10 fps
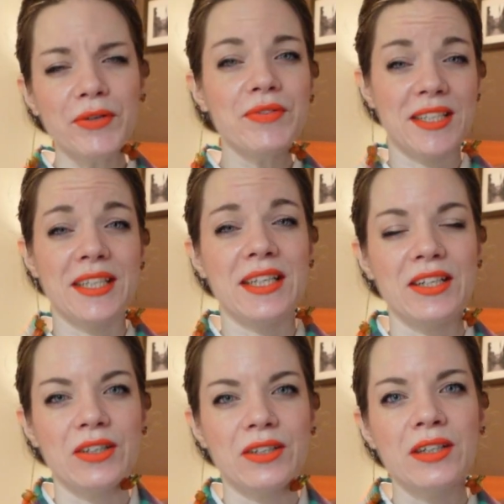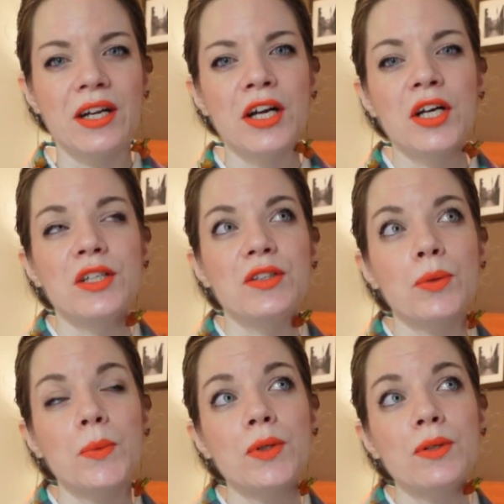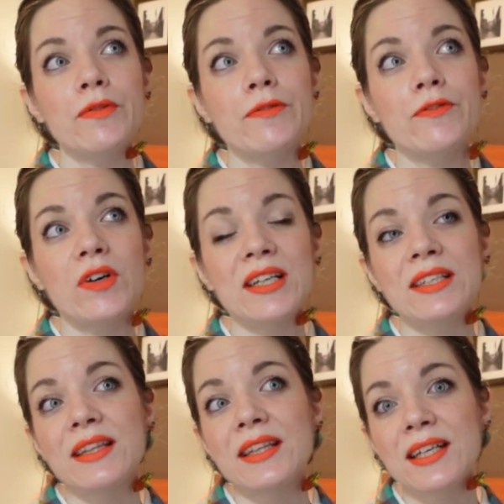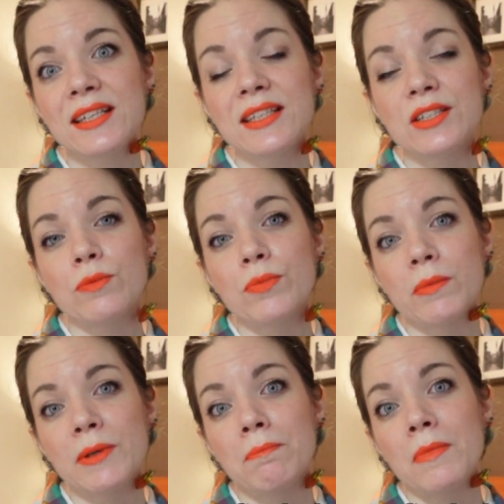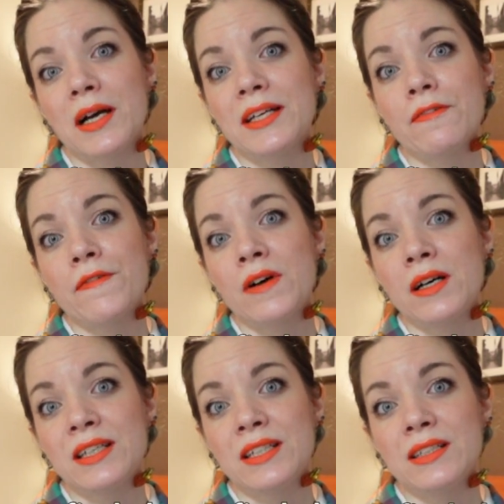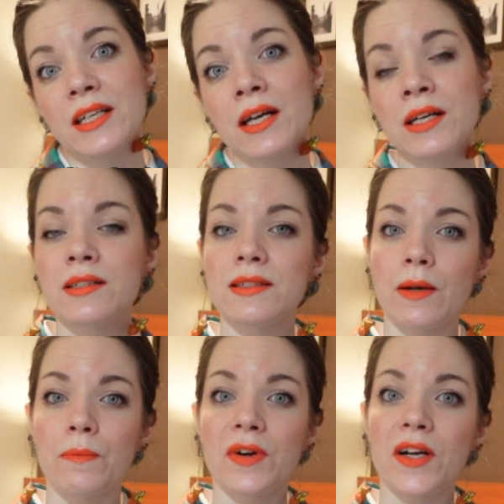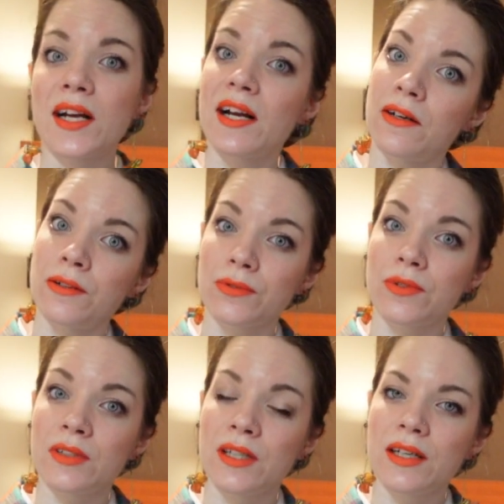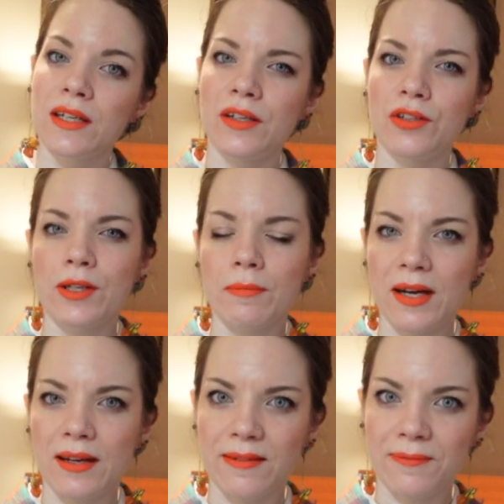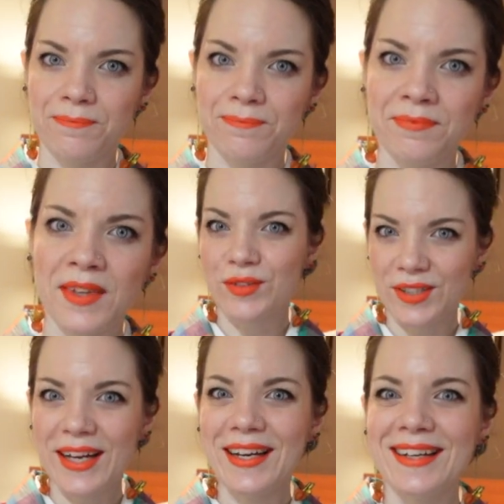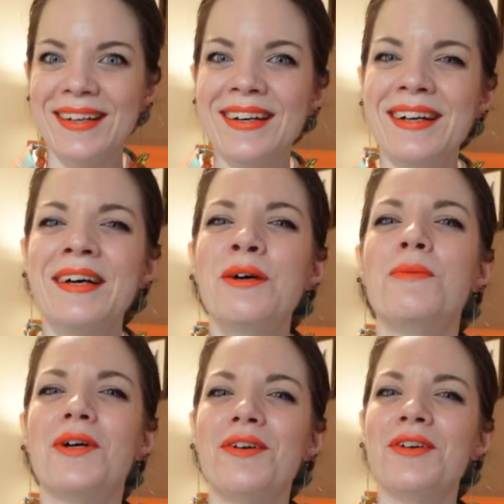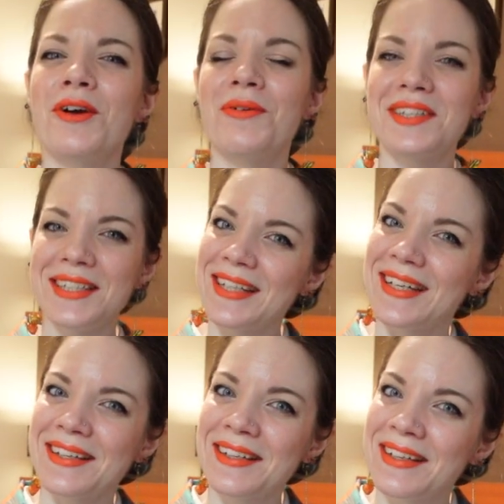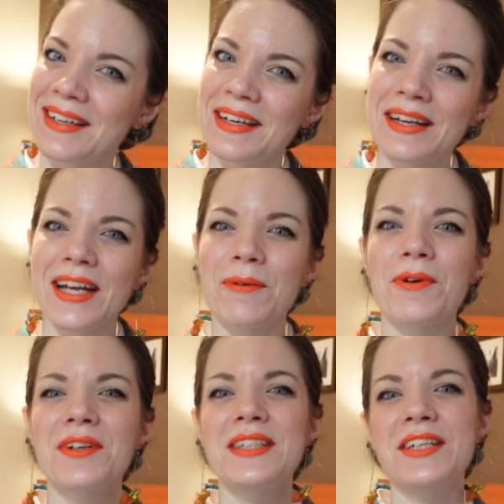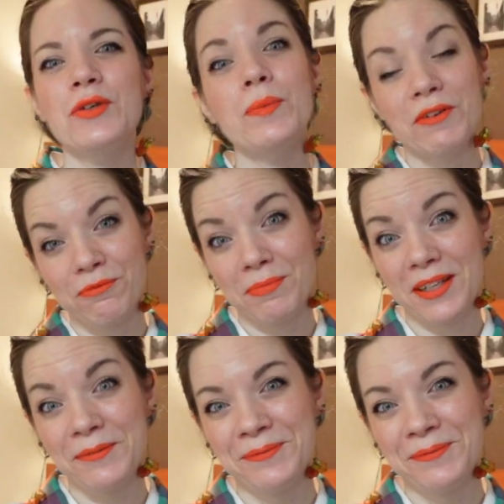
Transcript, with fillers: thrifting here, you will find things that you probably might find somewhere else in Japan. So today we're gonna go antiquing and I'm gonna take you with me.